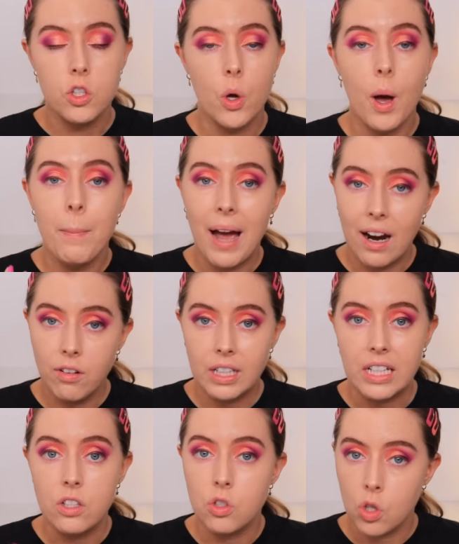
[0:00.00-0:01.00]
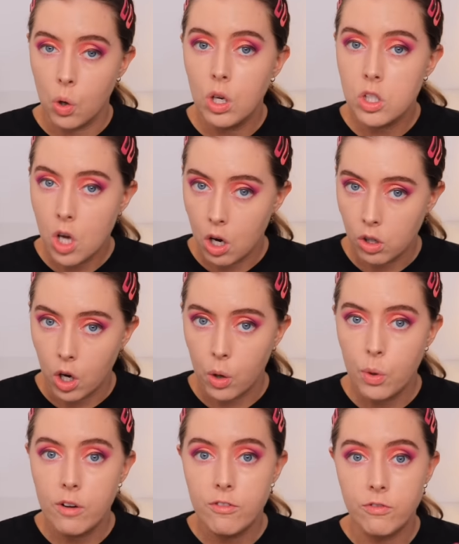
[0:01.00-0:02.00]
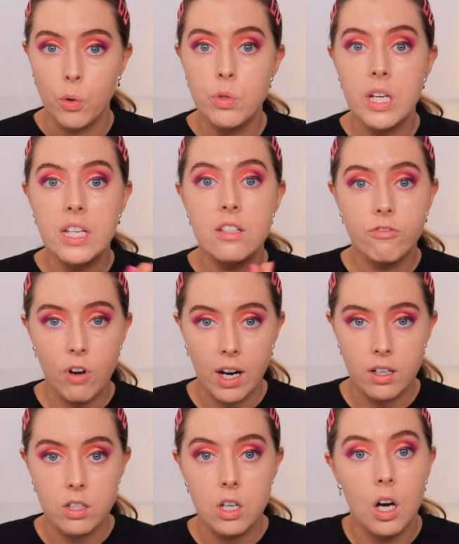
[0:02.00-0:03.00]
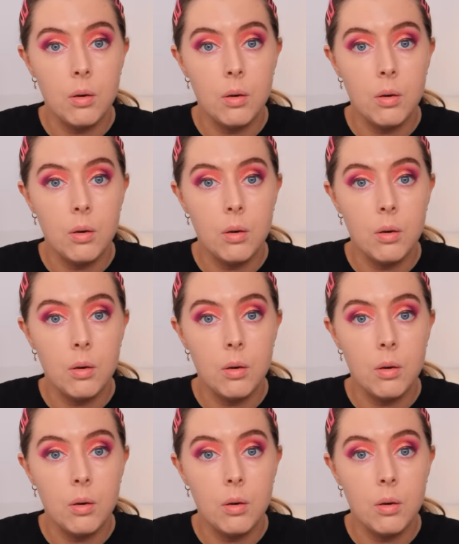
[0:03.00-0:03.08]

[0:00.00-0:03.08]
So apparently Zola Tongo phoned his friend